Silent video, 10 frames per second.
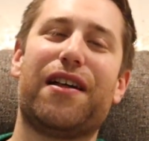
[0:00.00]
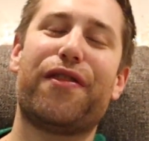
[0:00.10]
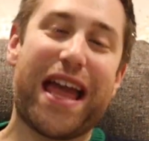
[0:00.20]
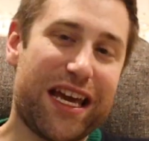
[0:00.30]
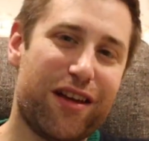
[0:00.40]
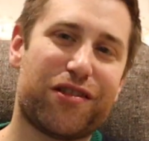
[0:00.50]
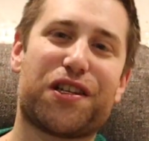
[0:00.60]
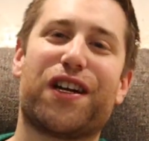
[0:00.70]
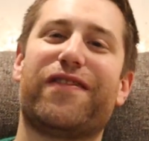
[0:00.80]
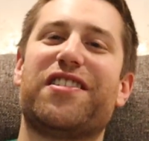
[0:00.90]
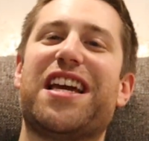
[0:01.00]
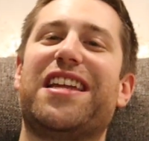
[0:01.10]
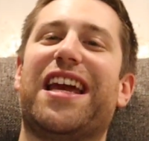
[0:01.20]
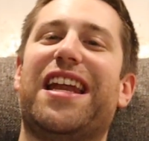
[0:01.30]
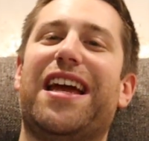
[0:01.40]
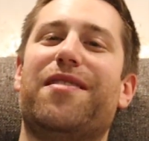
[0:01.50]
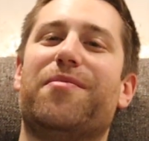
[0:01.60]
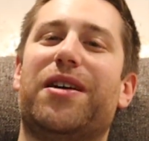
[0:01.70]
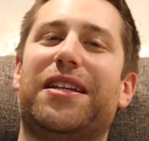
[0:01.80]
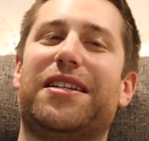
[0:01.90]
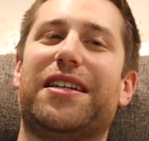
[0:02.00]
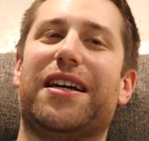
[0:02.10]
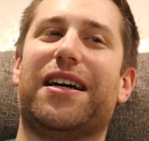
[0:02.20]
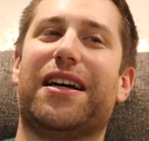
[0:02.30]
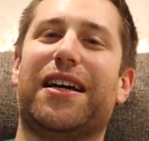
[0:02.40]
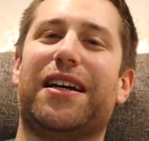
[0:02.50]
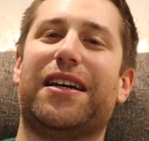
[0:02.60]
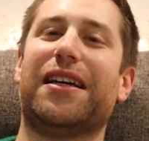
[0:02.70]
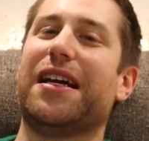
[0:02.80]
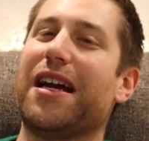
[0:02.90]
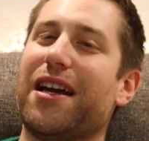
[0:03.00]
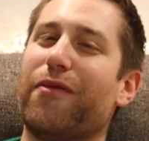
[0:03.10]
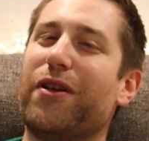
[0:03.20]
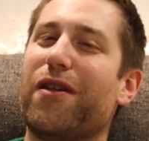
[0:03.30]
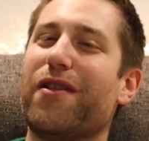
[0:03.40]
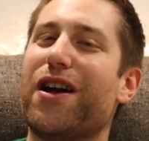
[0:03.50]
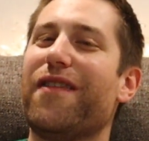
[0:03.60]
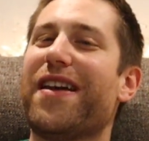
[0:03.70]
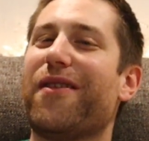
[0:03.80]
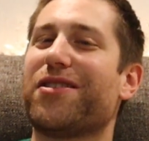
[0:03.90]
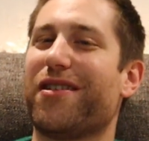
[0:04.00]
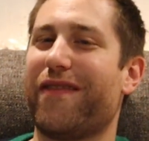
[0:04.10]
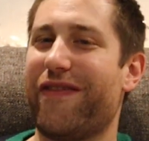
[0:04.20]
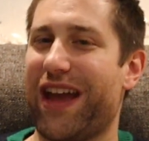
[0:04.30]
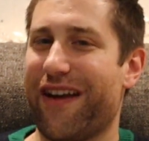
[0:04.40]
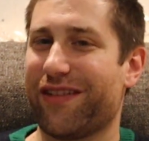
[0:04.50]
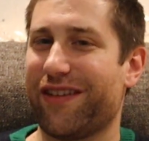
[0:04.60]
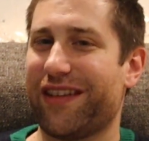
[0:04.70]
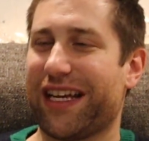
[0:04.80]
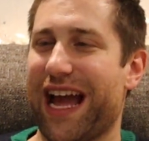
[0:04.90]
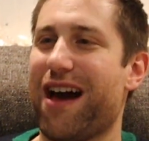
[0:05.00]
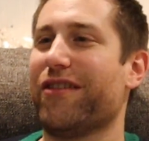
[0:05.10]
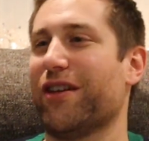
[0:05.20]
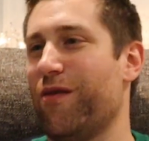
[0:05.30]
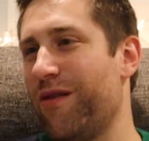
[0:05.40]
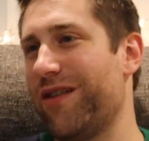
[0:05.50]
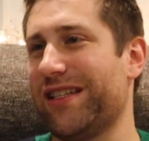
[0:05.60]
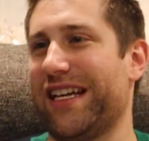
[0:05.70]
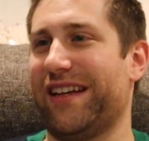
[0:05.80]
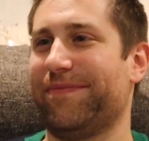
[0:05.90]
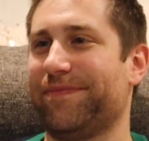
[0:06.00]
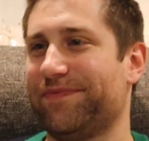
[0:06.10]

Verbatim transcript: Thank you, sir, for sending it in, but uh, we don't know if that was our favorite of the calendar. What was it?